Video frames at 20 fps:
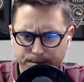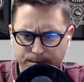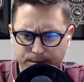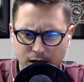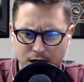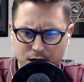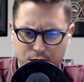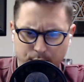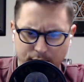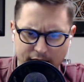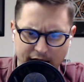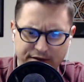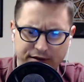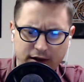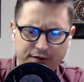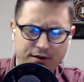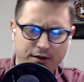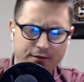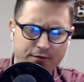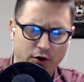so we have a
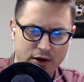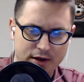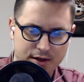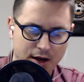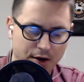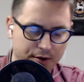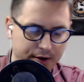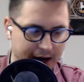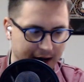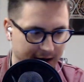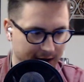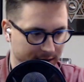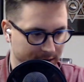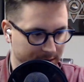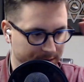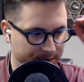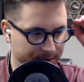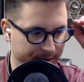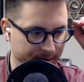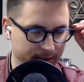living voice okay
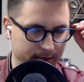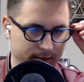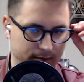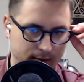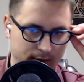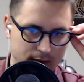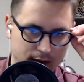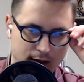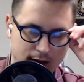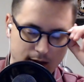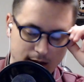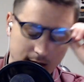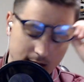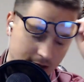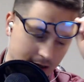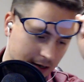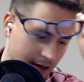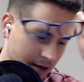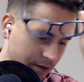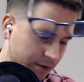i
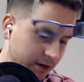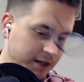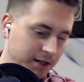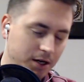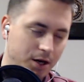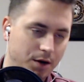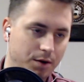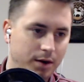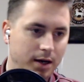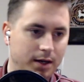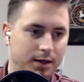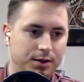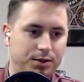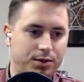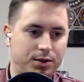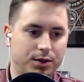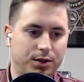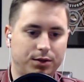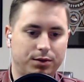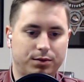wanted to go on
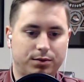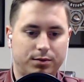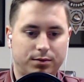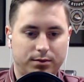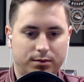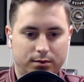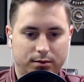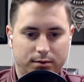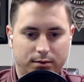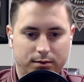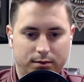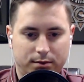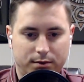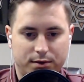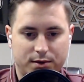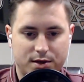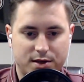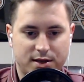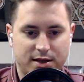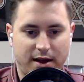to
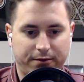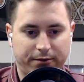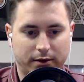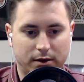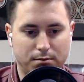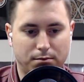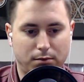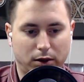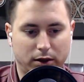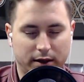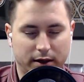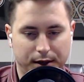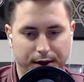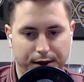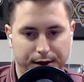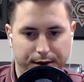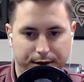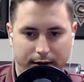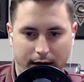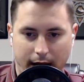stefan
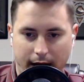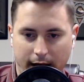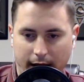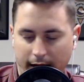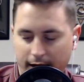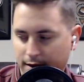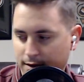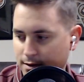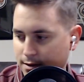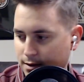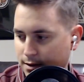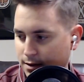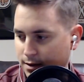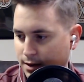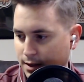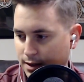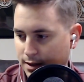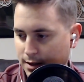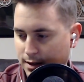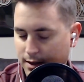molyneux and
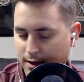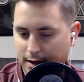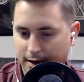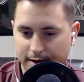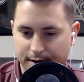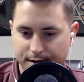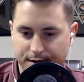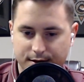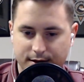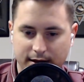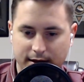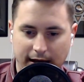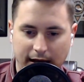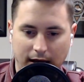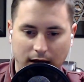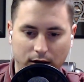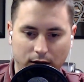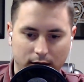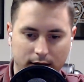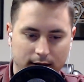his
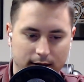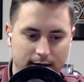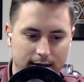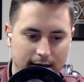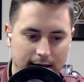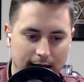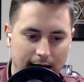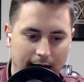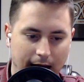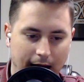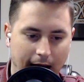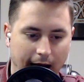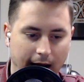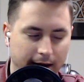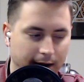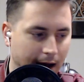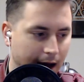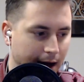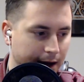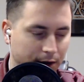ilk
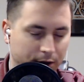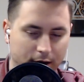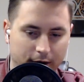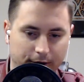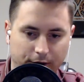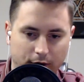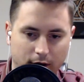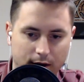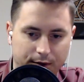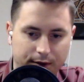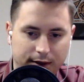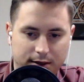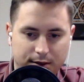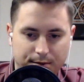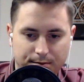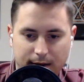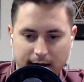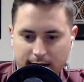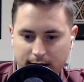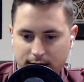and i don't know if we're going to
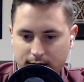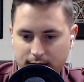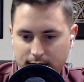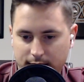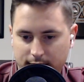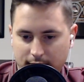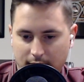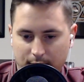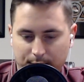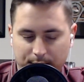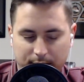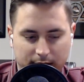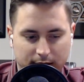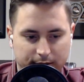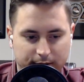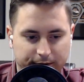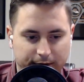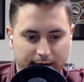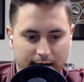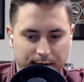make it to the topic
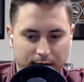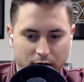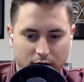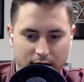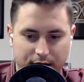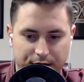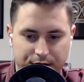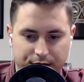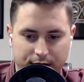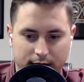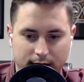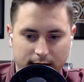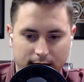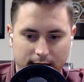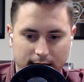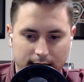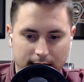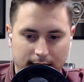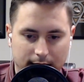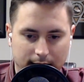of immigration
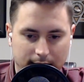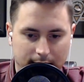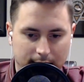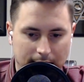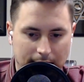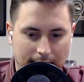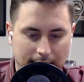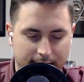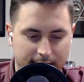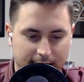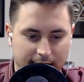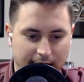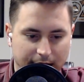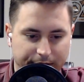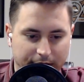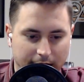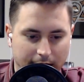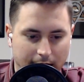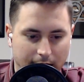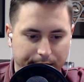this
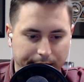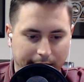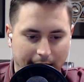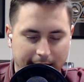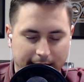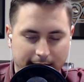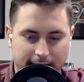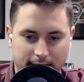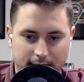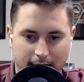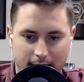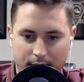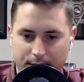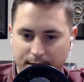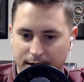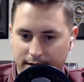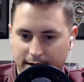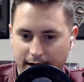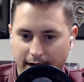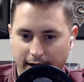evening i would like to talk
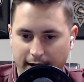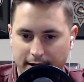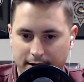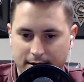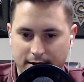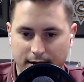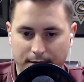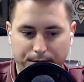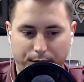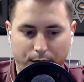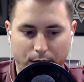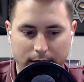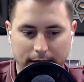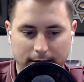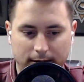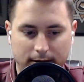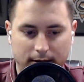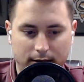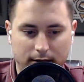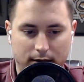about that at some
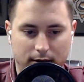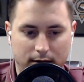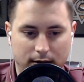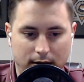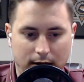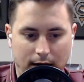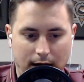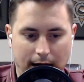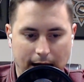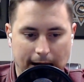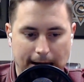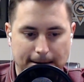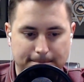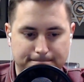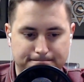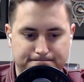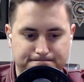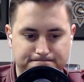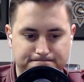point um,